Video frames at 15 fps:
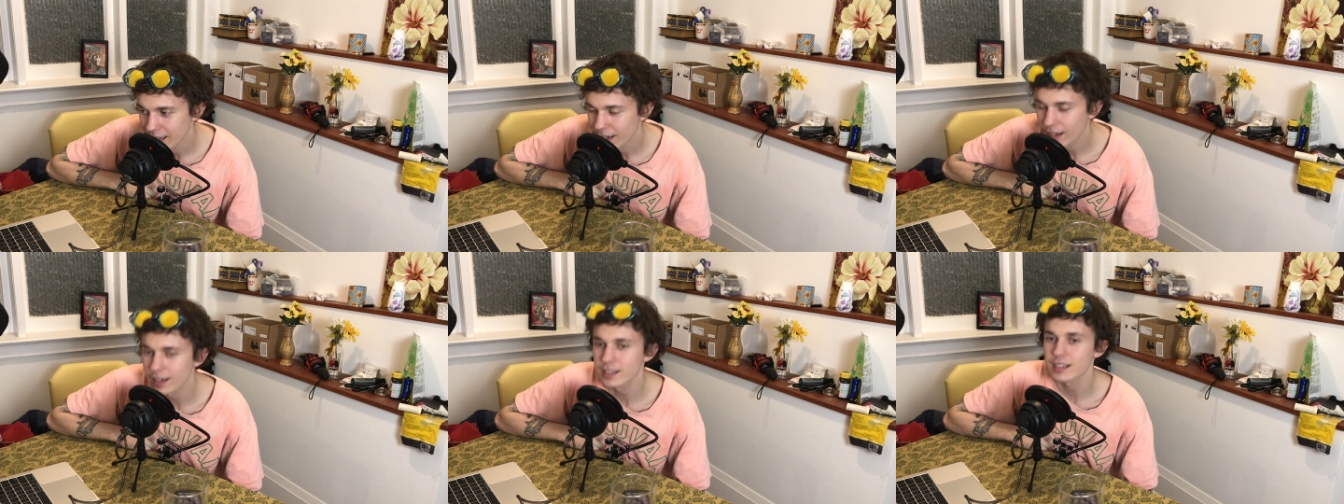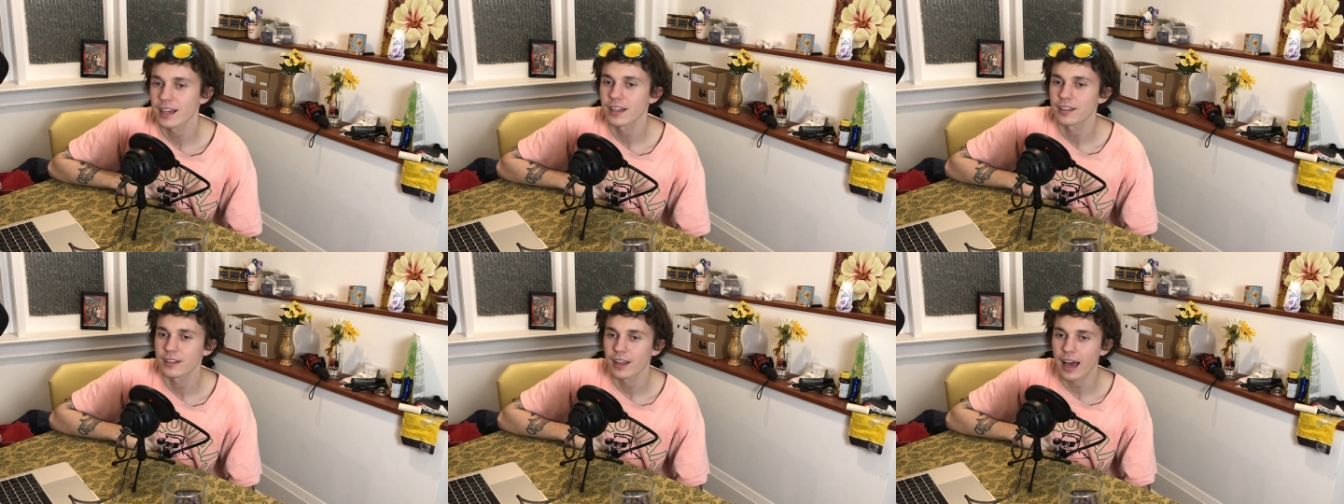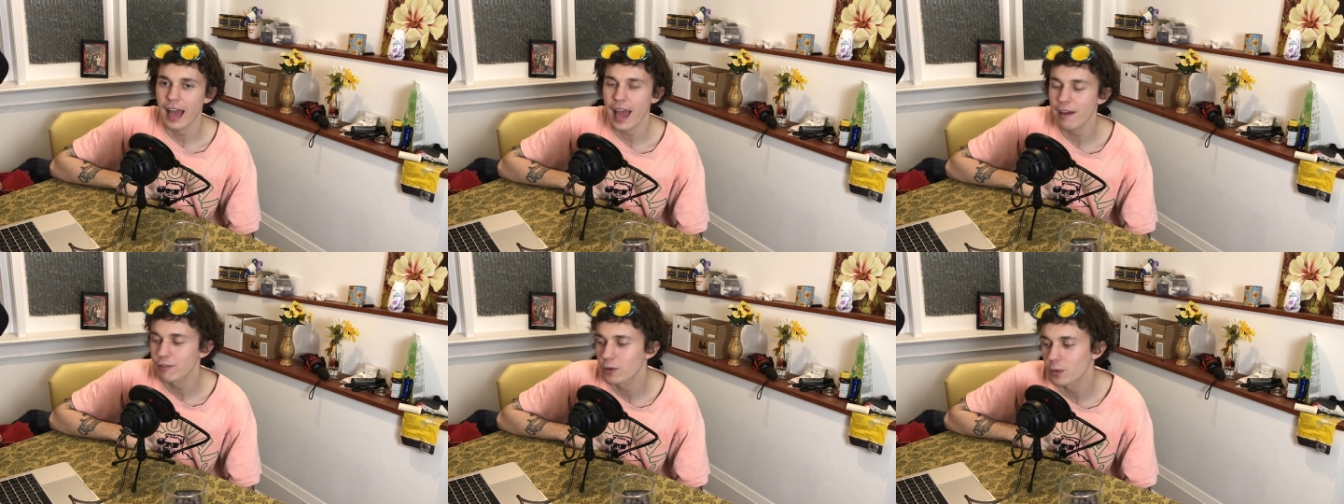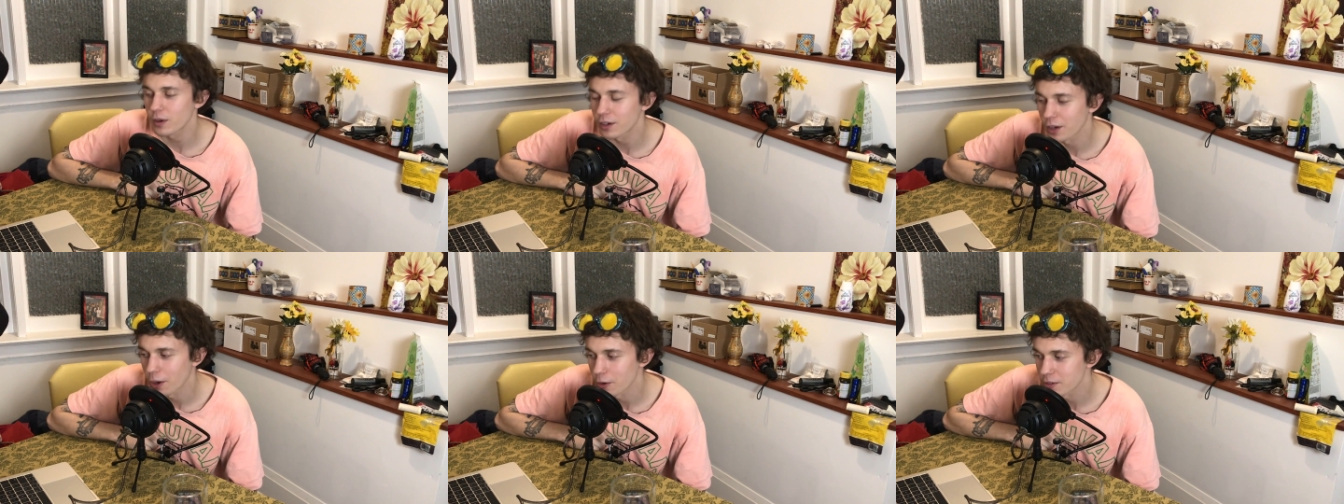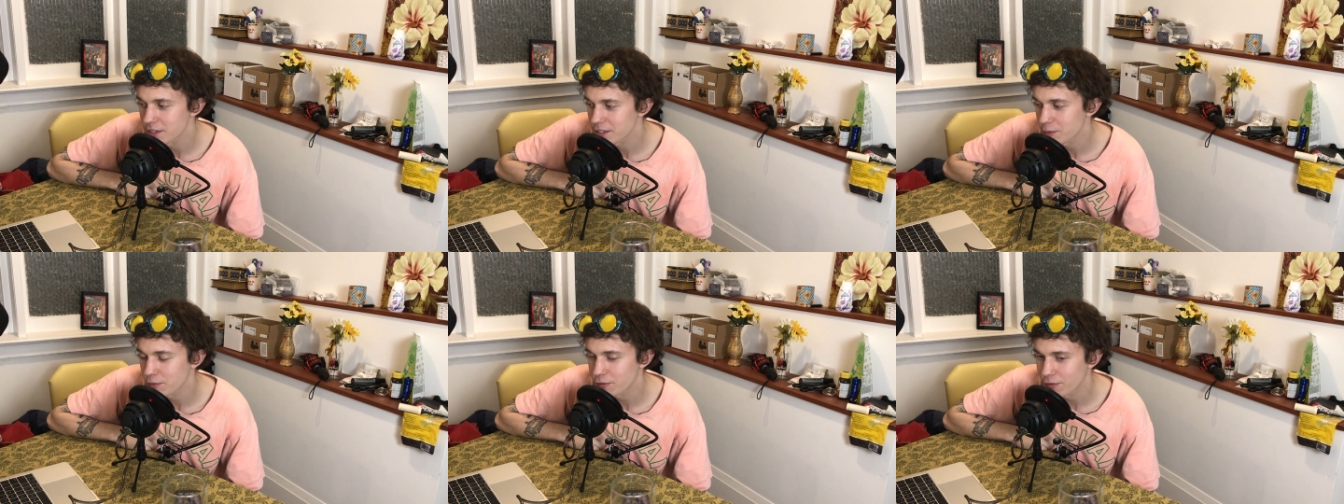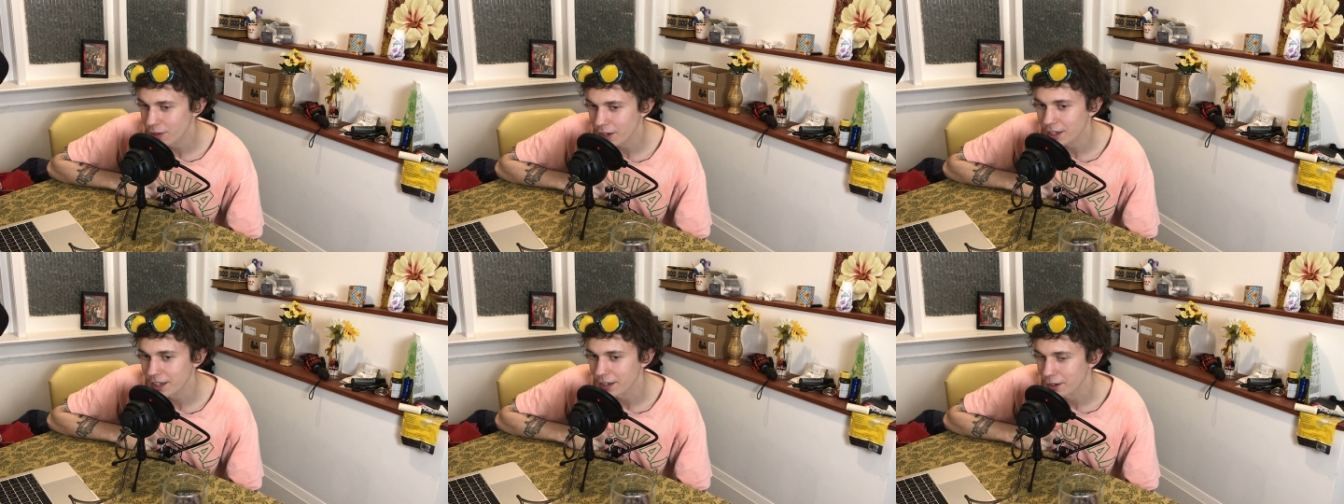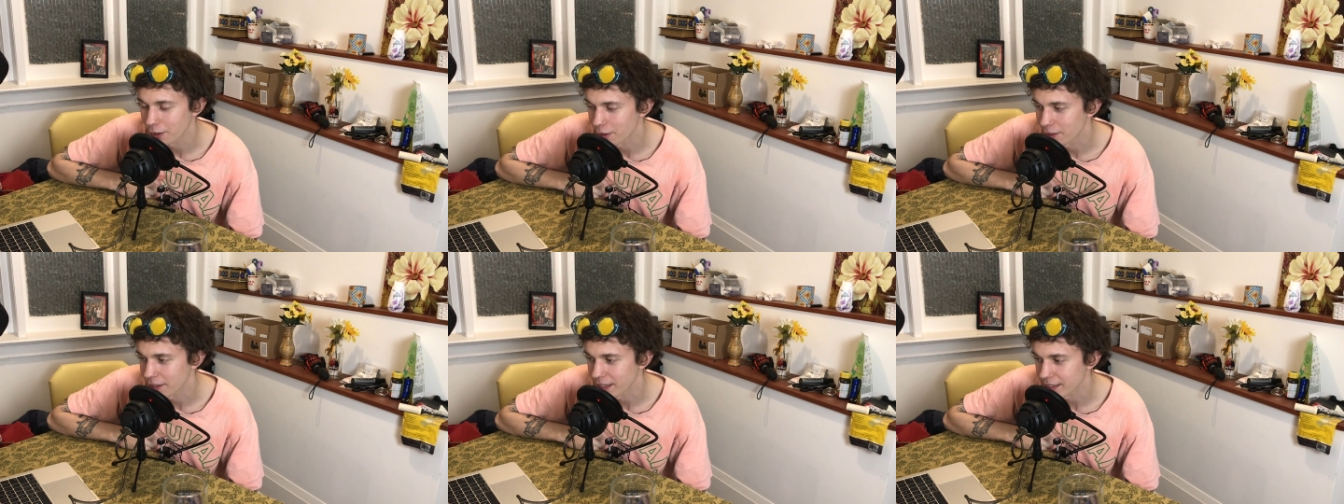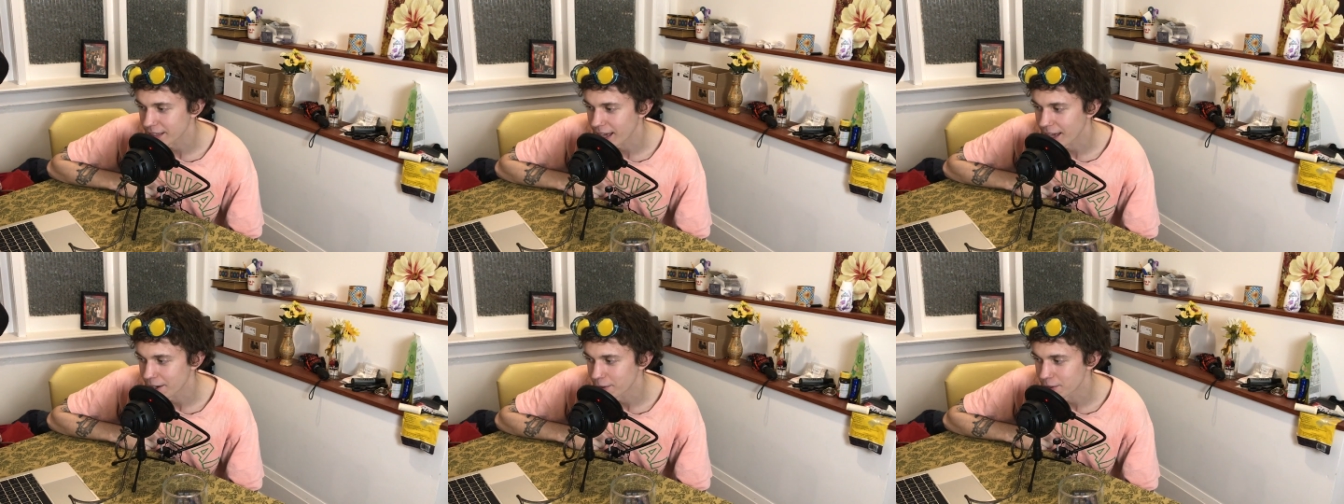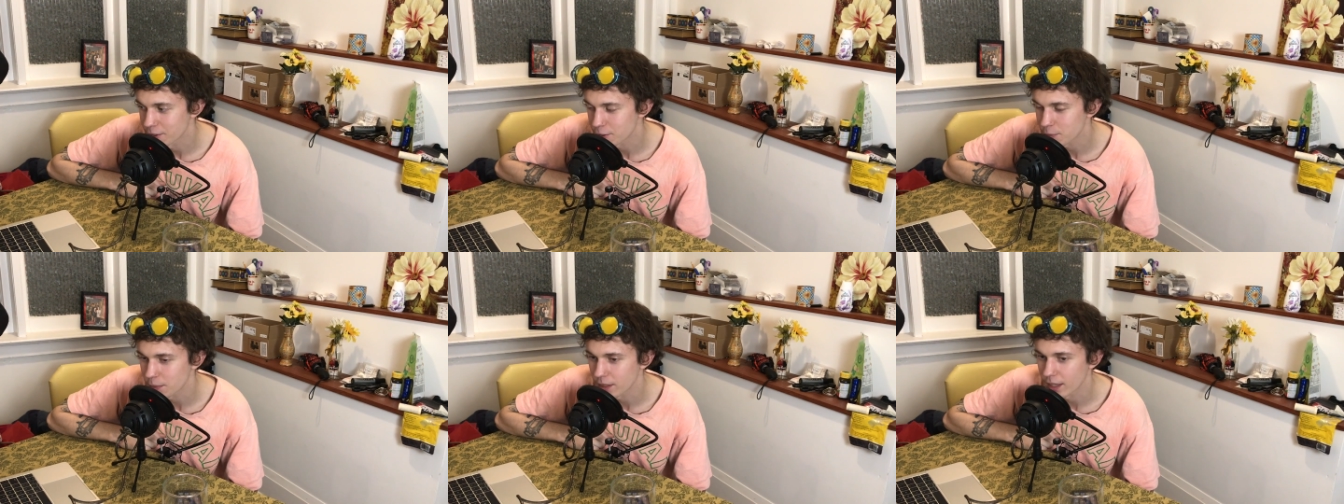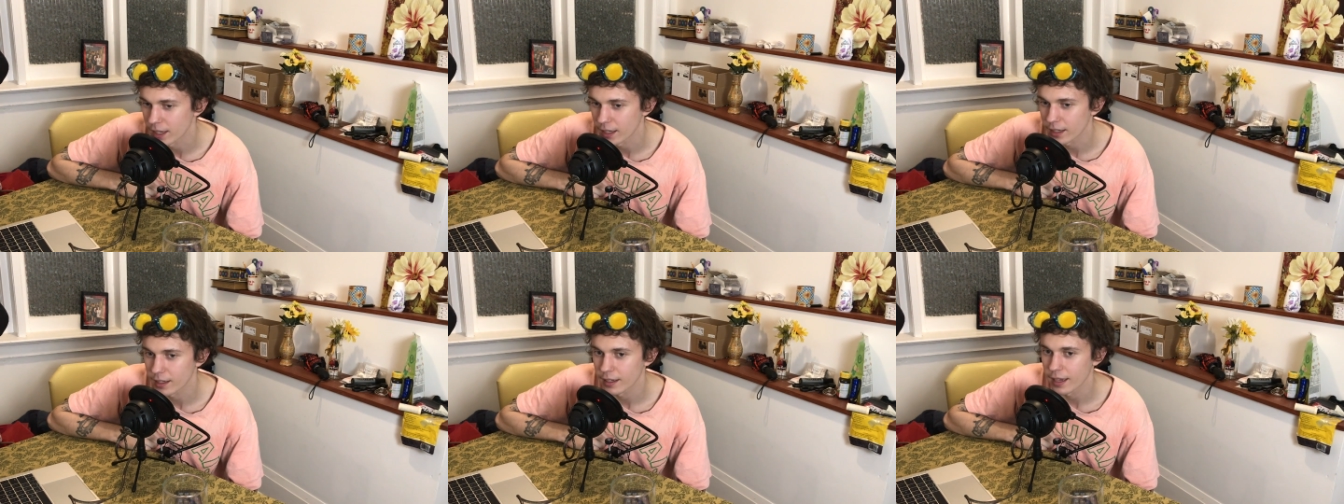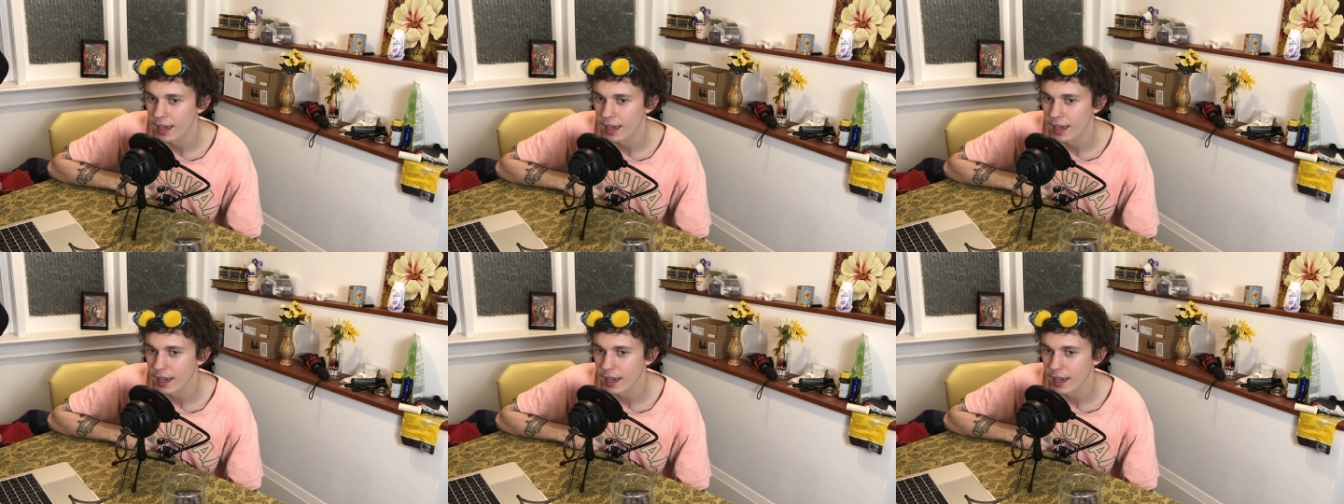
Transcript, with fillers: because everyone knows some fucking girl like that who would just be like